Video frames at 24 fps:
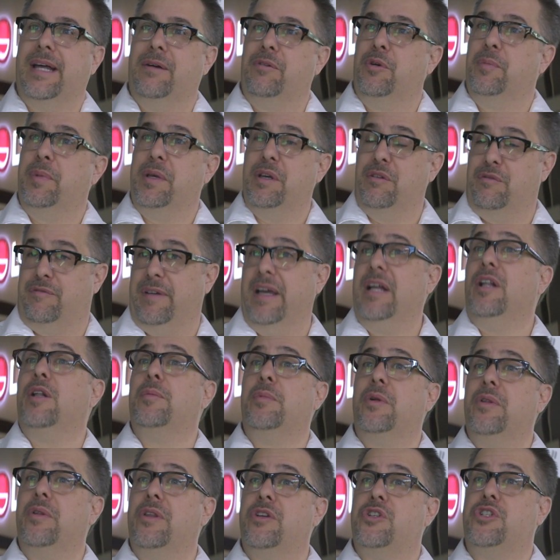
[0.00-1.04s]
that will be
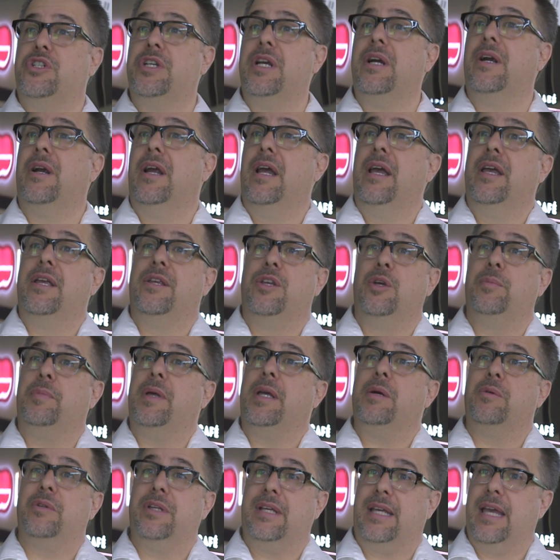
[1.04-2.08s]
available this year, you'll be
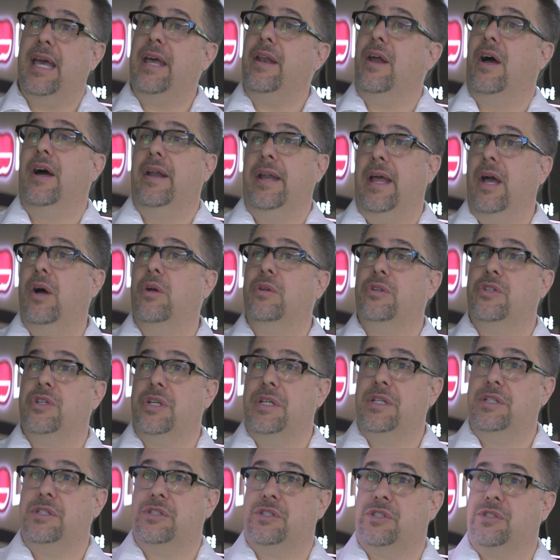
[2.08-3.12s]
able to get on L
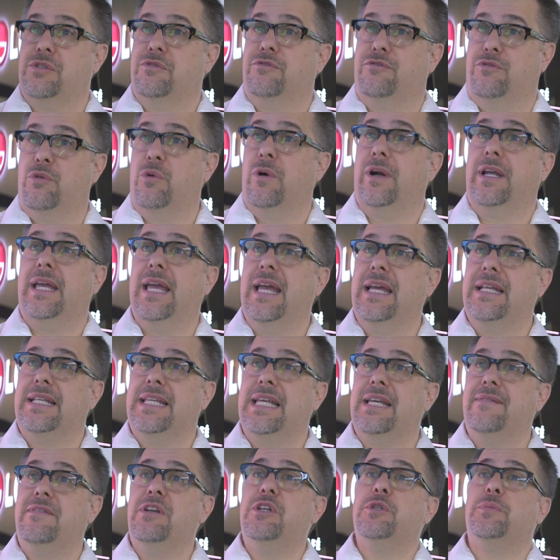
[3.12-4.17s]
G's four K
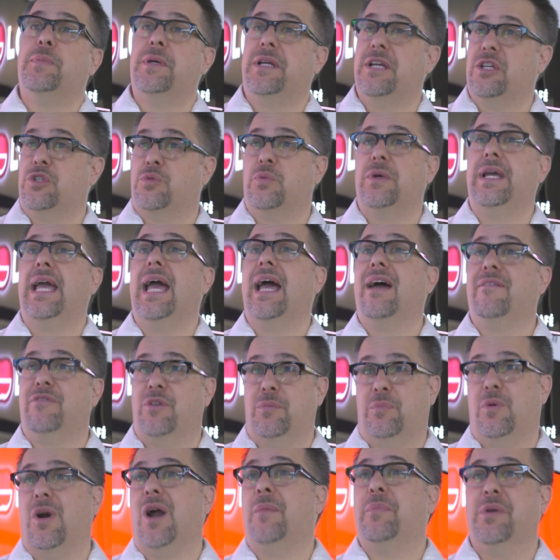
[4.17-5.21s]
T Vs because we have the
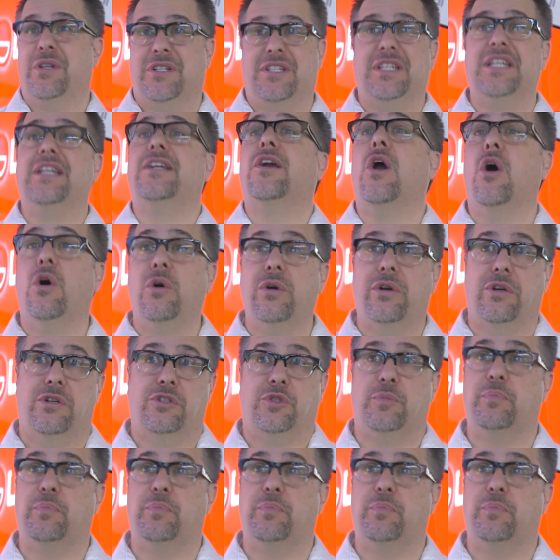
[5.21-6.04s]
proper decoders